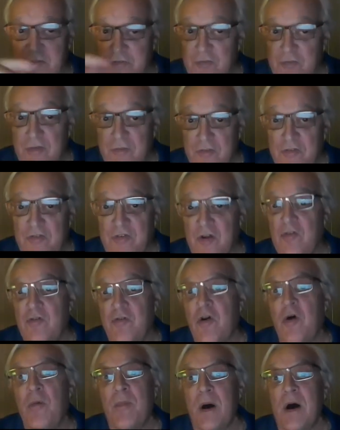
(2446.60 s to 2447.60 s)

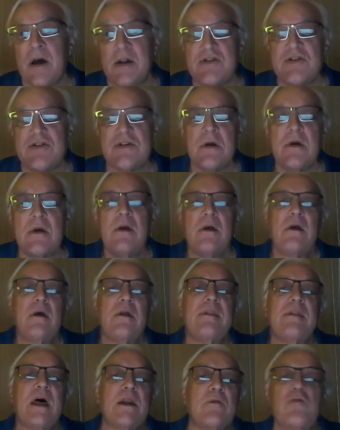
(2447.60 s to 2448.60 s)
so much
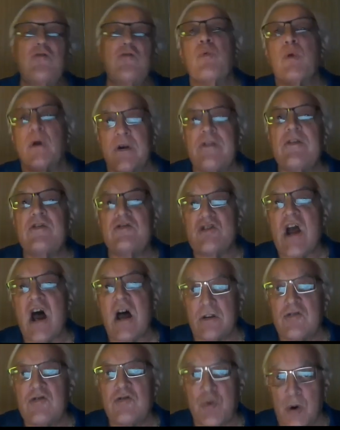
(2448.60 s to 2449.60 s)
that it was one of the
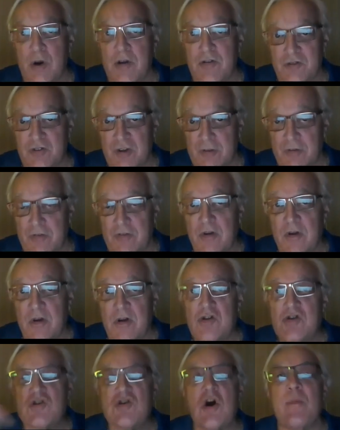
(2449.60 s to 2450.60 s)
challenge questions.
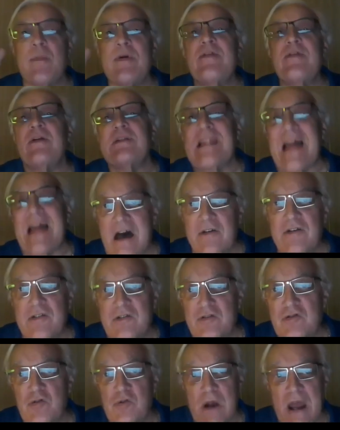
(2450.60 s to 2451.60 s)
Show me the
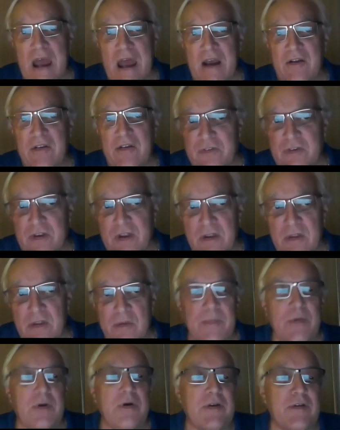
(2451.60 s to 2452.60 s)
loudest tracks in the
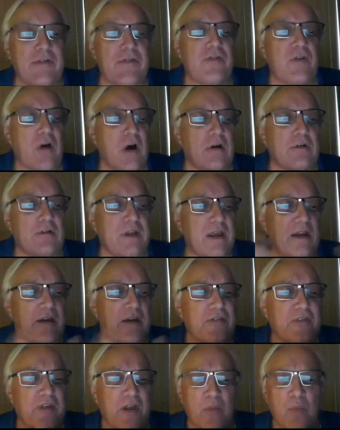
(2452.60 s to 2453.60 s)
Million Song
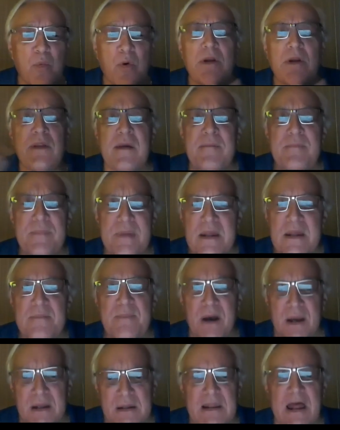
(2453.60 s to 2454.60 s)
Dataset. And what do they mean
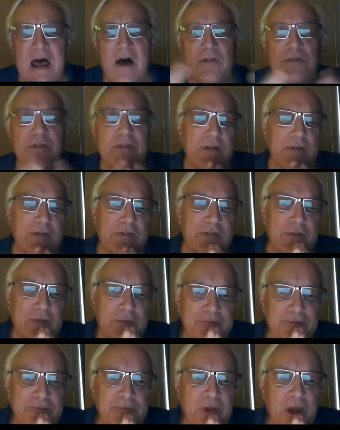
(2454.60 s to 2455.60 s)
by loudness?
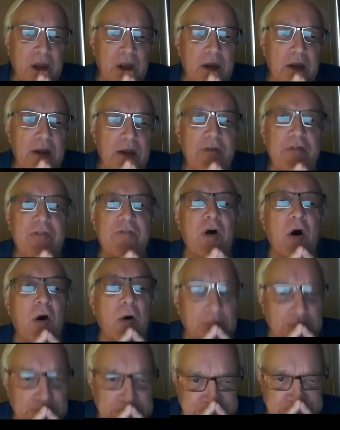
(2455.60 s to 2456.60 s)

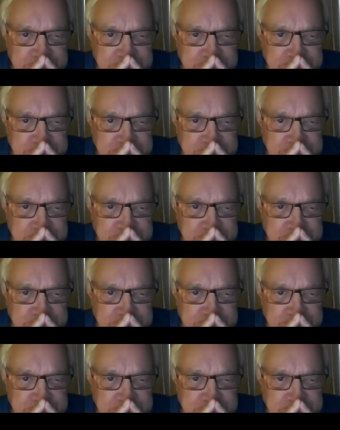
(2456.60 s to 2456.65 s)
So